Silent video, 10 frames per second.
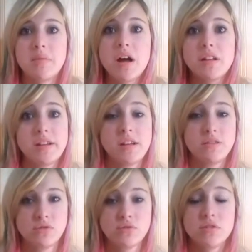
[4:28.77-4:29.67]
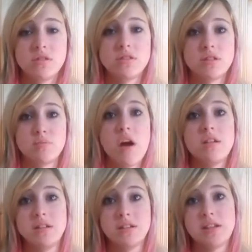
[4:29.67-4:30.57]
I'm not licking a squirrel because it's
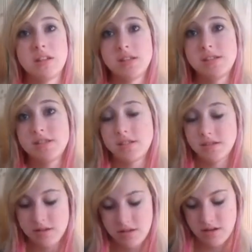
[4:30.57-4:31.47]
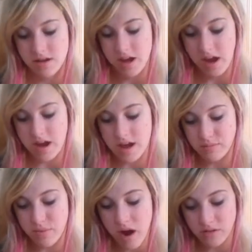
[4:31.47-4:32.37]
probably diseased. And
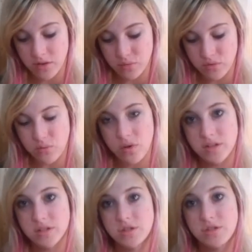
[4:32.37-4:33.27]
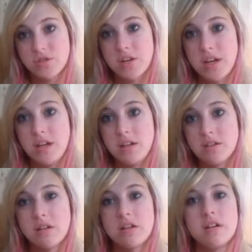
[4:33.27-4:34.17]
I probably wouldn't want a streak
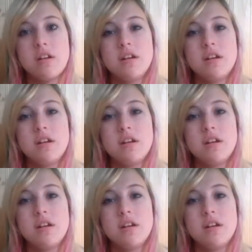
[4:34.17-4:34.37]
either.